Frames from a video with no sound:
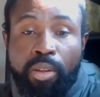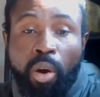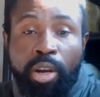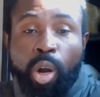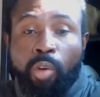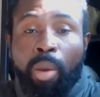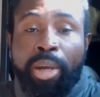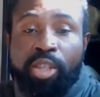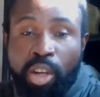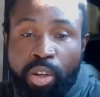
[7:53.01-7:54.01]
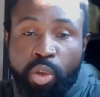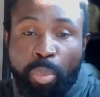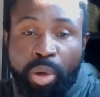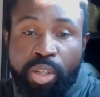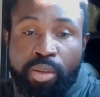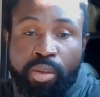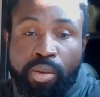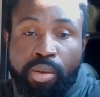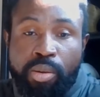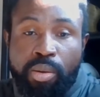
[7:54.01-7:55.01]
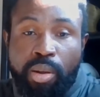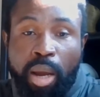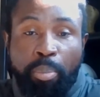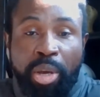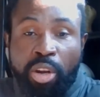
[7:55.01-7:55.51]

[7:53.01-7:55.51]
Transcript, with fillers: don't the government send us to prison and